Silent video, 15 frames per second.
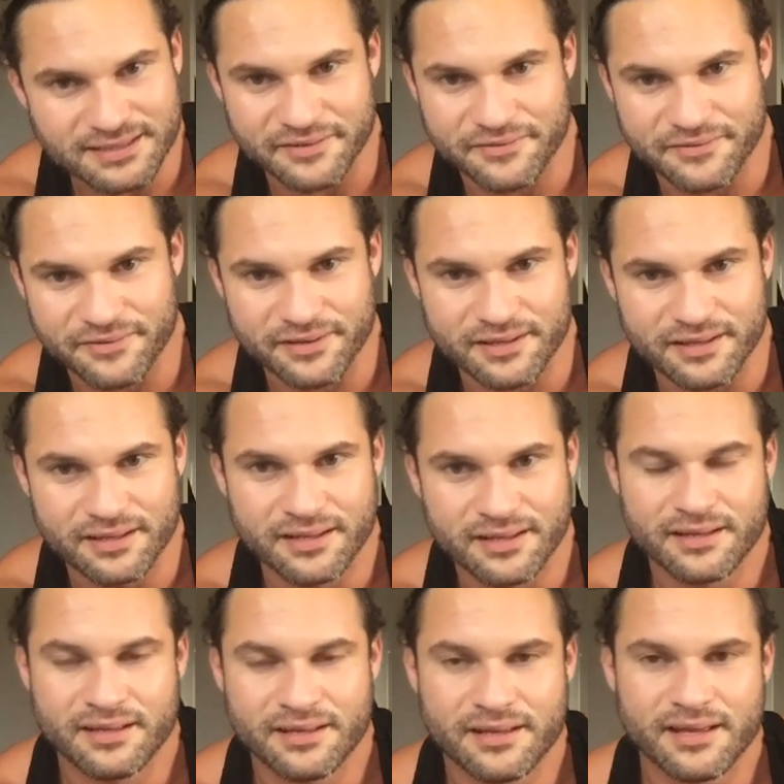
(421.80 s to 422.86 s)
suffering.
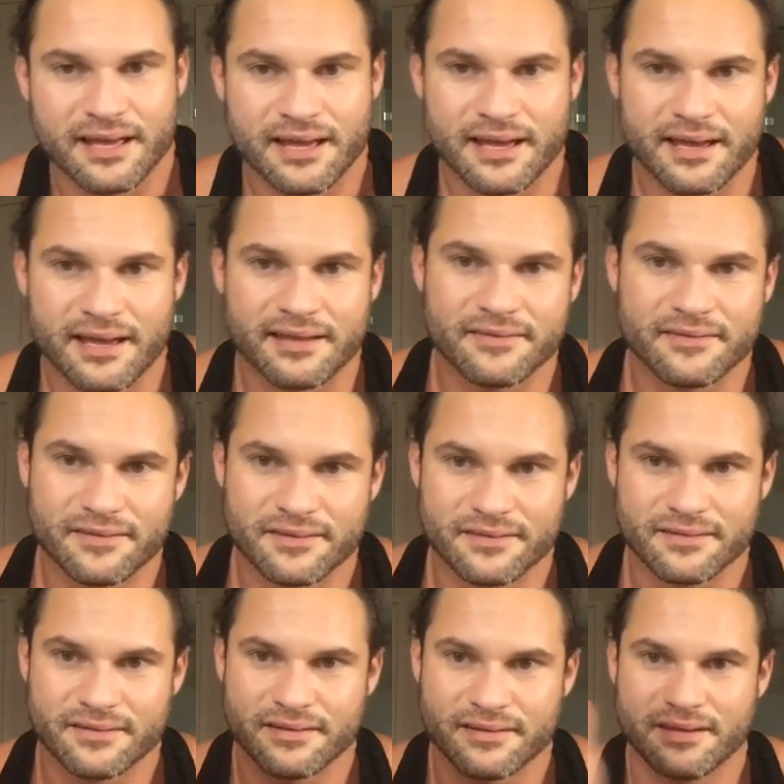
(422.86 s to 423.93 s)
And
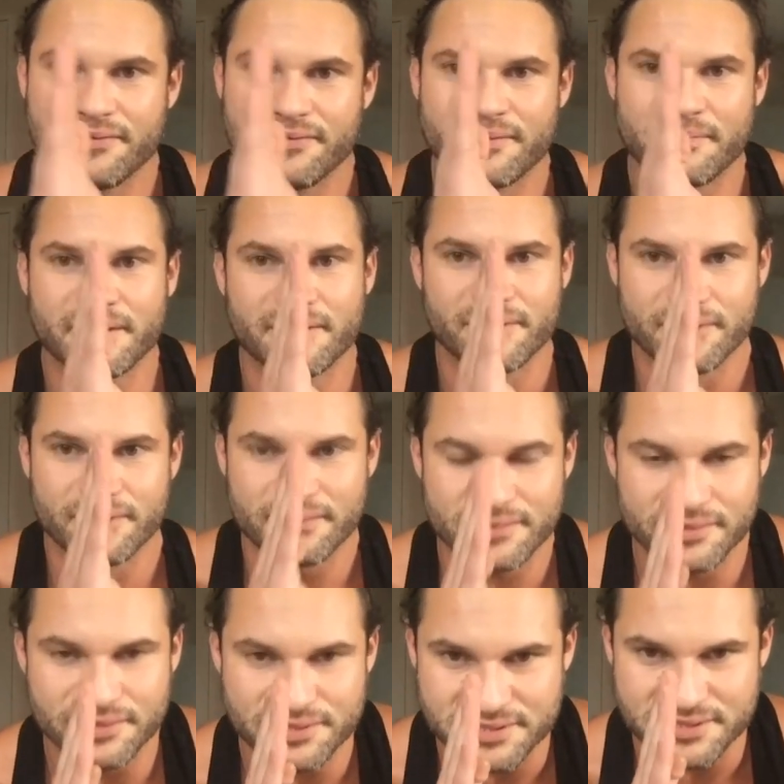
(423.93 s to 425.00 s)
here in the middle,
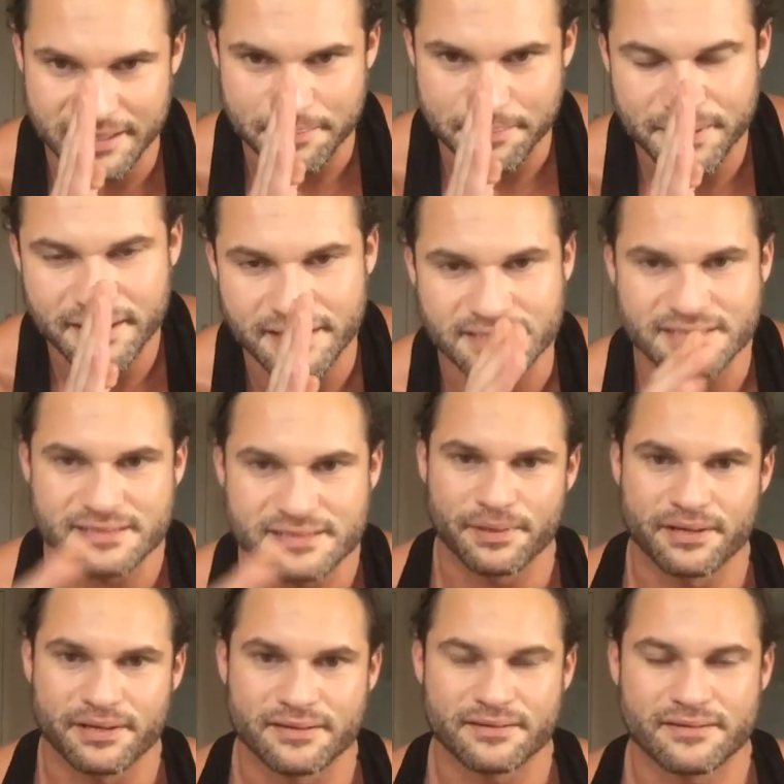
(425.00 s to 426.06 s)
you're just at peace.
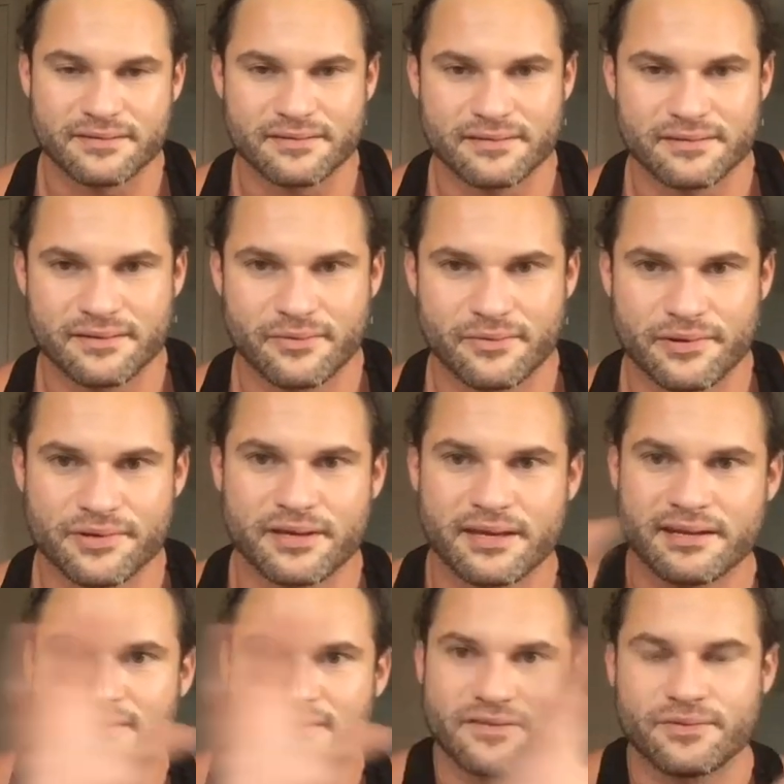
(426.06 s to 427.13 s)
But when you
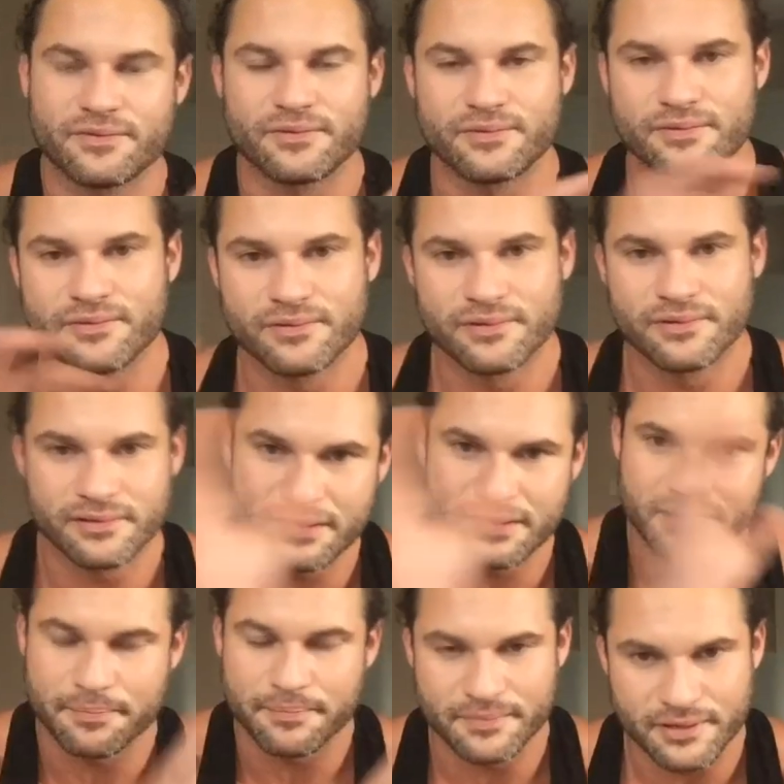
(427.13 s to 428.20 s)
get into
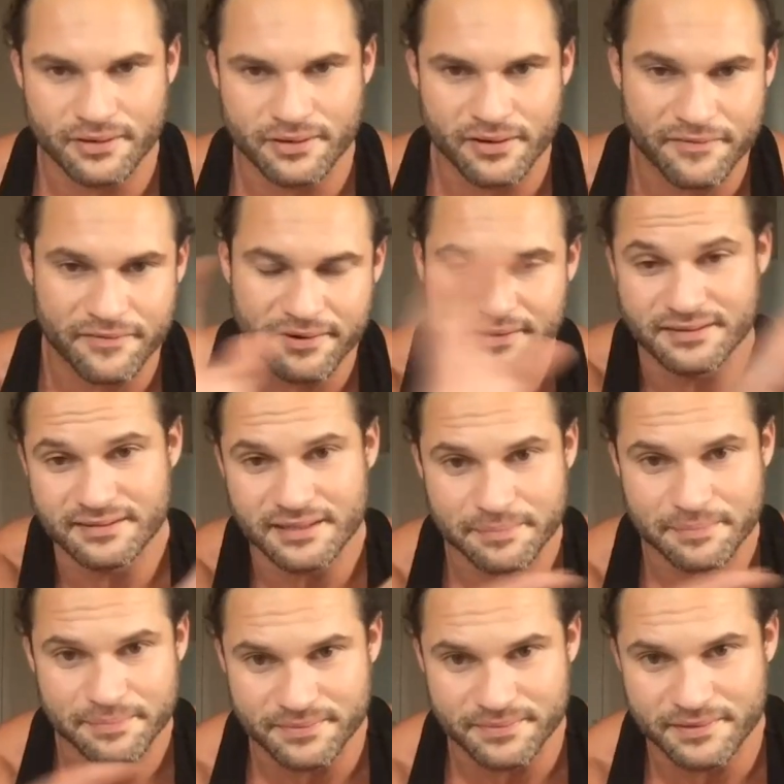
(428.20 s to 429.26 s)
a very
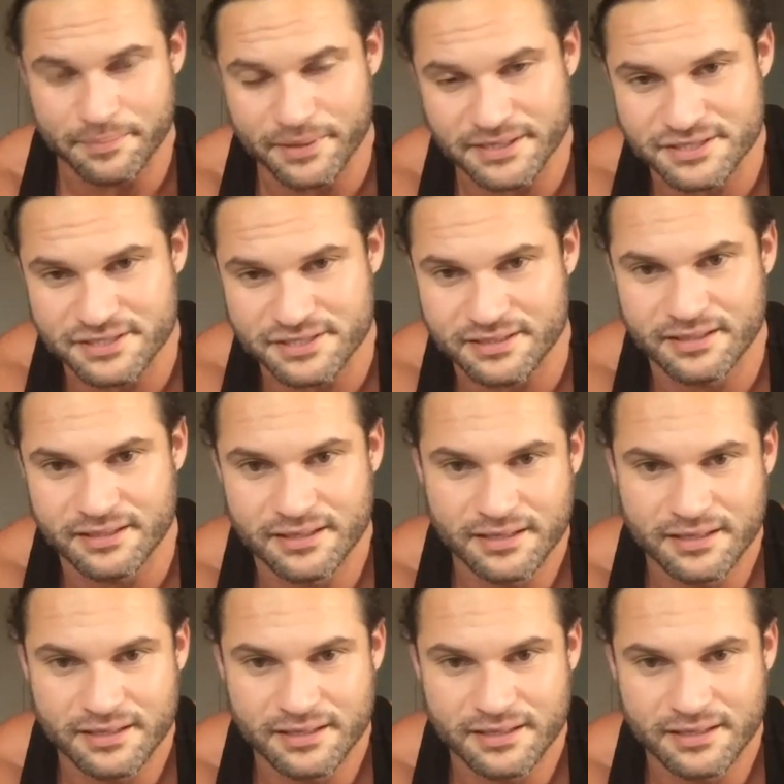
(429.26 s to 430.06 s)
deep depression,